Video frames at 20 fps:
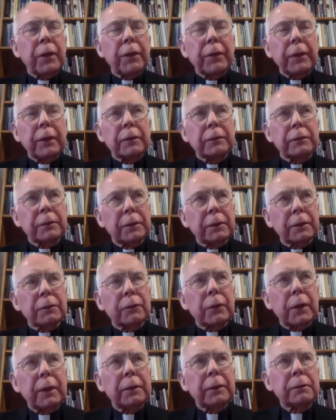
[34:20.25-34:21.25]
I think it's still
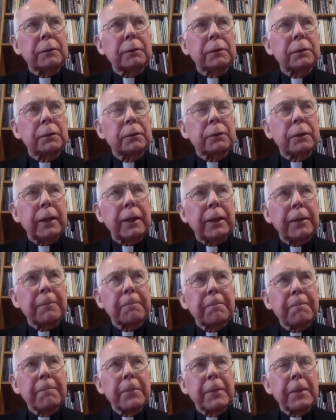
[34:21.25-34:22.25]
trying to do that.
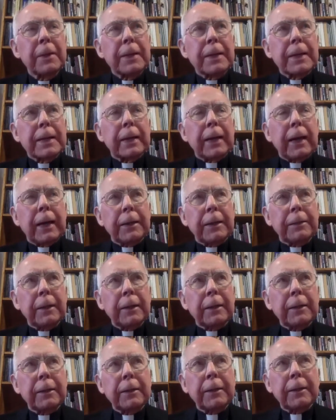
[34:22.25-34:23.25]
I
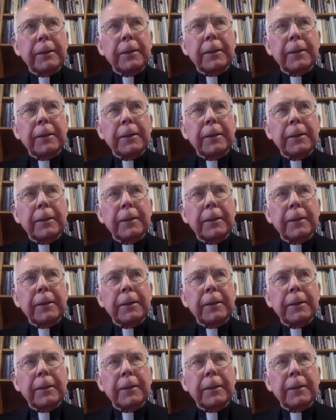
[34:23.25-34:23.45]
think